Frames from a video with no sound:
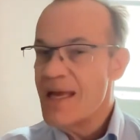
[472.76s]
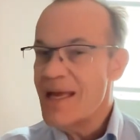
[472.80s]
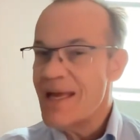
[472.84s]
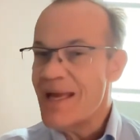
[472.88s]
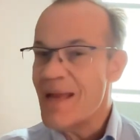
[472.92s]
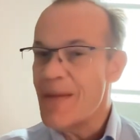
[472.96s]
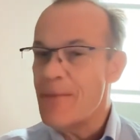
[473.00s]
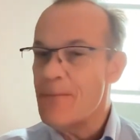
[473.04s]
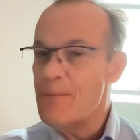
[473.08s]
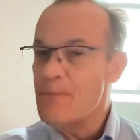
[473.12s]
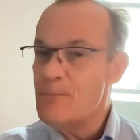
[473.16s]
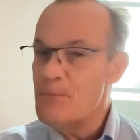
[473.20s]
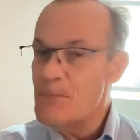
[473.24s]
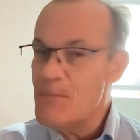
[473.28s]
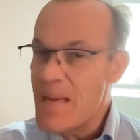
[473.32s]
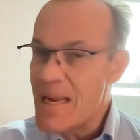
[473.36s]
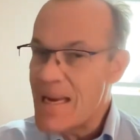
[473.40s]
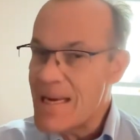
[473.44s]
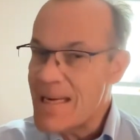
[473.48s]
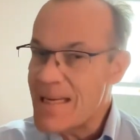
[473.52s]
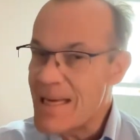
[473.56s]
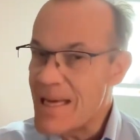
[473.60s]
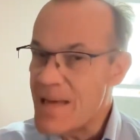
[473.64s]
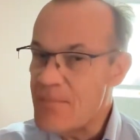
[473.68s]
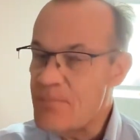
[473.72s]
it
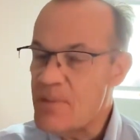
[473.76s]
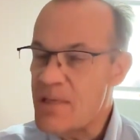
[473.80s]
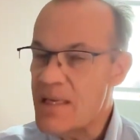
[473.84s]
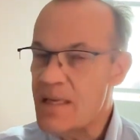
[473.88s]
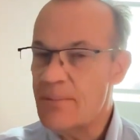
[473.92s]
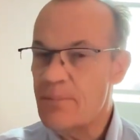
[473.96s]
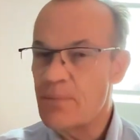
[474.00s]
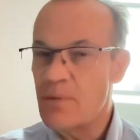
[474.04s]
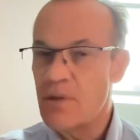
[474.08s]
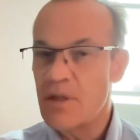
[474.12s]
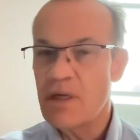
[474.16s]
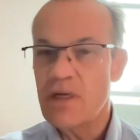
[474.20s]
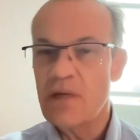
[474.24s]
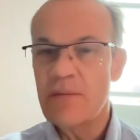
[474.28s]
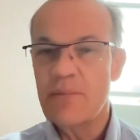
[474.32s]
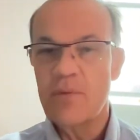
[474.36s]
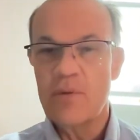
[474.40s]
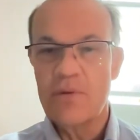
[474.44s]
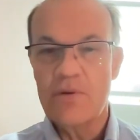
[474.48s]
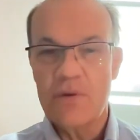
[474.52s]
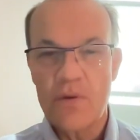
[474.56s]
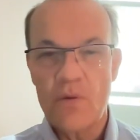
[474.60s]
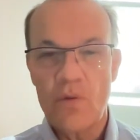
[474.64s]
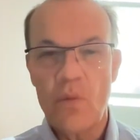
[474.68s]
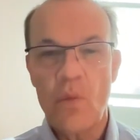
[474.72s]
may not be
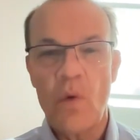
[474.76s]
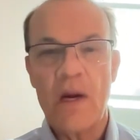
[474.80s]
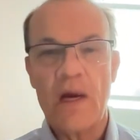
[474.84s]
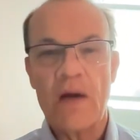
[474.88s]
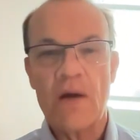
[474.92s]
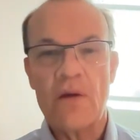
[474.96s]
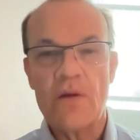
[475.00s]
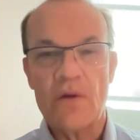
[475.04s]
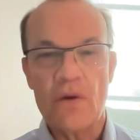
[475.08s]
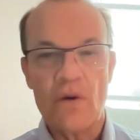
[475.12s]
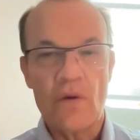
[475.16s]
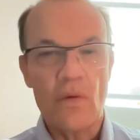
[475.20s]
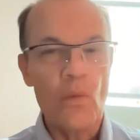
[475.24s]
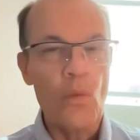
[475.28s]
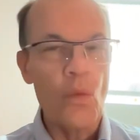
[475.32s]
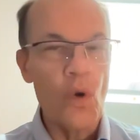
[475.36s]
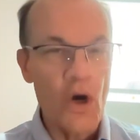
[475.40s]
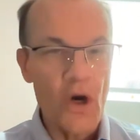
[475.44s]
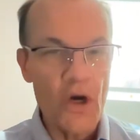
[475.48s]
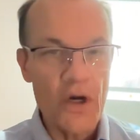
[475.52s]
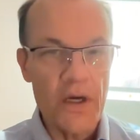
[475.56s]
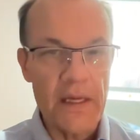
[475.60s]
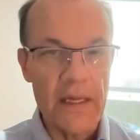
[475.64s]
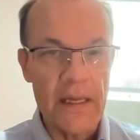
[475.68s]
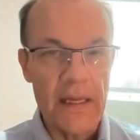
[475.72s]
applicable to where you're
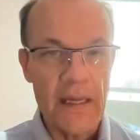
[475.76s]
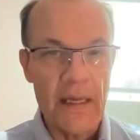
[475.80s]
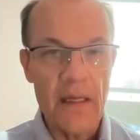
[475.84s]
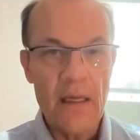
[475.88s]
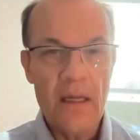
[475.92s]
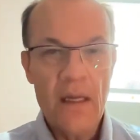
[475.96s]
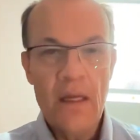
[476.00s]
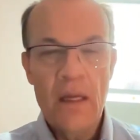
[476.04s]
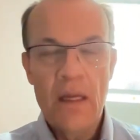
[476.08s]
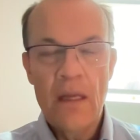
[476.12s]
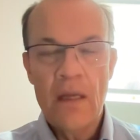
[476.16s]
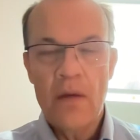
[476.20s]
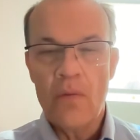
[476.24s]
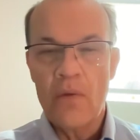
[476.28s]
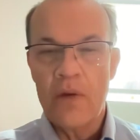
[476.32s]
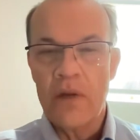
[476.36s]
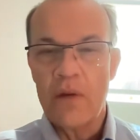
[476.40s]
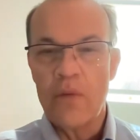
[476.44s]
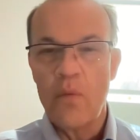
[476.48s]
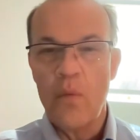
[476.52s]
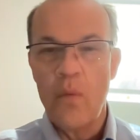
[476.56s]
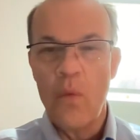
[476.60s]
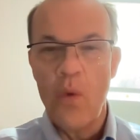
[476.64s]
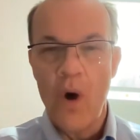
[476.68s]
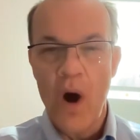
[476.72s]
working. We
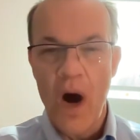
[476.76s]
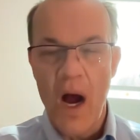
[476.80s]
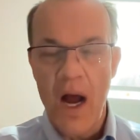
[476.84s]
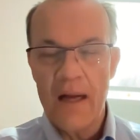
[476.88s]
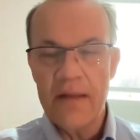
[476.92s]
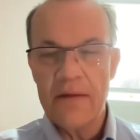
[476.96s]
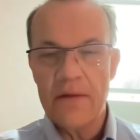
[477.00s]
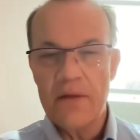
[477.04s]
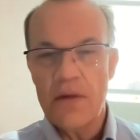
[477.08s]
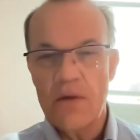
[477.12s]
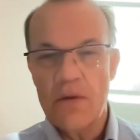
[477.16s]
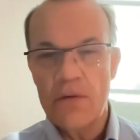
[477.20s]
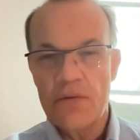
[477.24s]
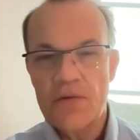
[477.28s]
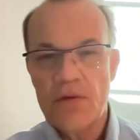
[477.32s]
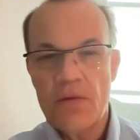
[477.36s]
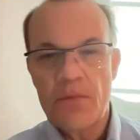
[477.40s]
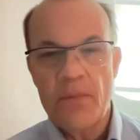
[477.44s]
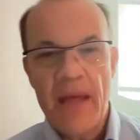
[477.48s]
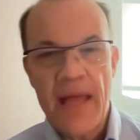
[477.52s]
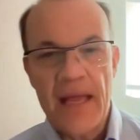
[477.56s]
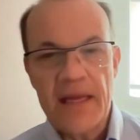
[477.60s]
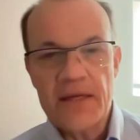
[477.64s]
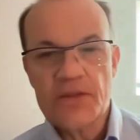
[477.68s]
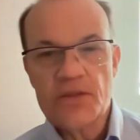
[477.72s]
want you to
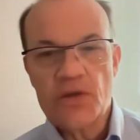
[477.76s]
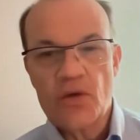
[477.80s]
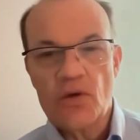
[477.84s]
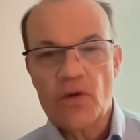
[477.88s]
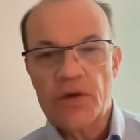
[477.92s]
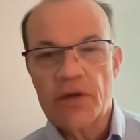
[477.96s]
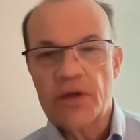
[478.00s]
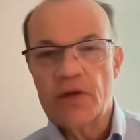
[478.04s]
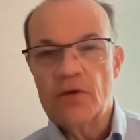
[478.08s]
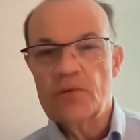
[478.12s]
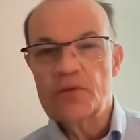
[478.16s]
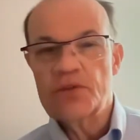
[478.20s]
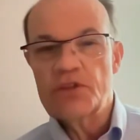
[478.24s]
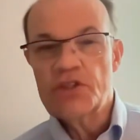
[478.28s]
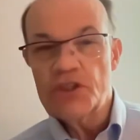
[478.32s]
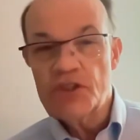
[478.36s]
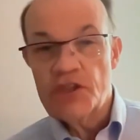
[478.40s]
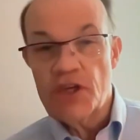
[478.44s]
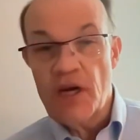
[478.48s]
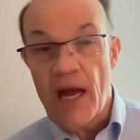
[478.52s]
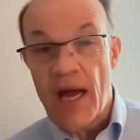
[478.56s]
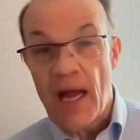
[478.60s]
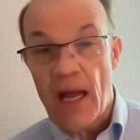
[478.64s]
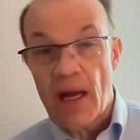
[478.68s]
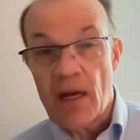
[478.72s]
make sure you
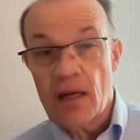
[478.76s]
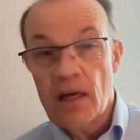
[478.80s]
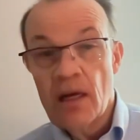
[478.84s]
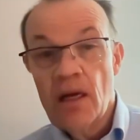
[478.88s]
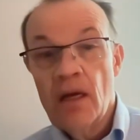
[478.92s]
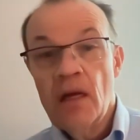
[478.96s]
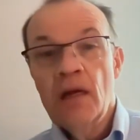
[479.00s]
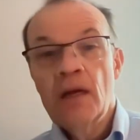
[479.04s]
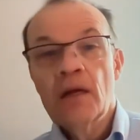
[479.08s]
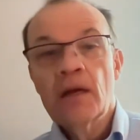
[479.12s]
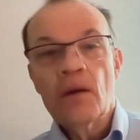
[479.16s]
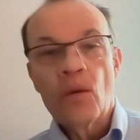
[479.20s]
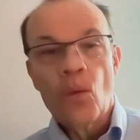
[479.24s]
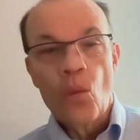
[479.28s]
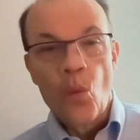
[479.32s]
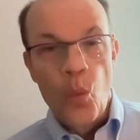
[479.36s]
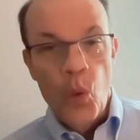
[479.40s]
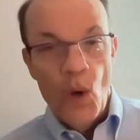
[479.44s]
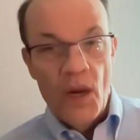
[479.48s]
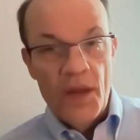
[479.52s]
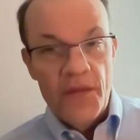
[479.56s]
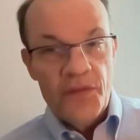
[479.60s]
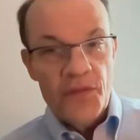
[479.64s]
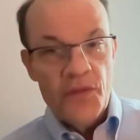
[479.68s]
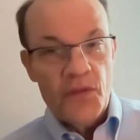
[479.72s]
check
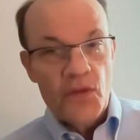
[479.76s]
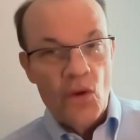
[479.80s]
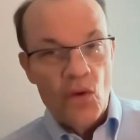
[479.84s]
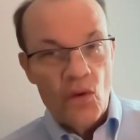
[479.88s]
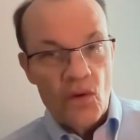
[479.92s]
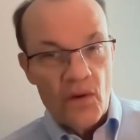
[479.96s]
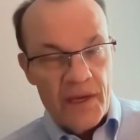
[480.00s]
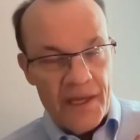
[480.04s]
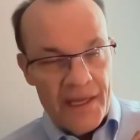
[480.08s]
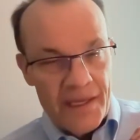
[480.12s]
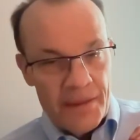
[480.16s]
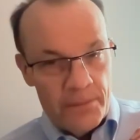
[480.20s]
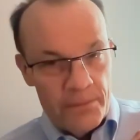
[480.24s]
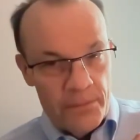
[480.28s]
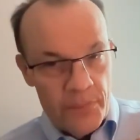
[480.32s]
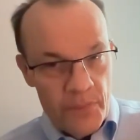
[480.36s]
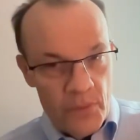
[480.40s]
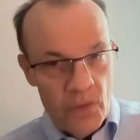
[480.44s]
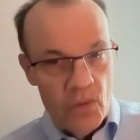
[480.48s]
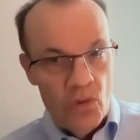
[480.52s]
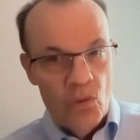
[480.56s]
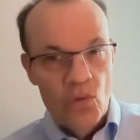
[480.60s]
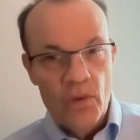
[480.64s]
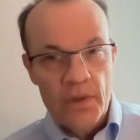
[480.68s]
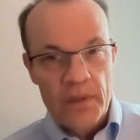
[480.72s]
with your
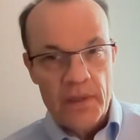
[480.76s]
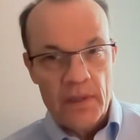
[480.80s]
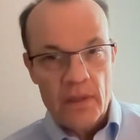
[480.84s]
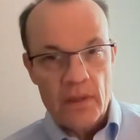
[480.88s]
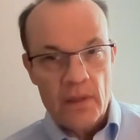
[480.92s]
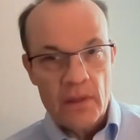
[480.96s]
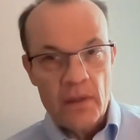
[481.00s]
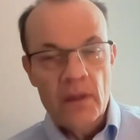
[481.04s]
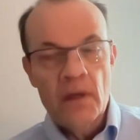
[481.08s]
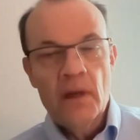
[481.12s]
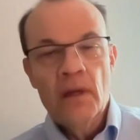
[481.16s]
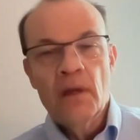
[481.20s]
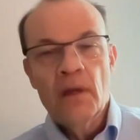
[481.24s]
employer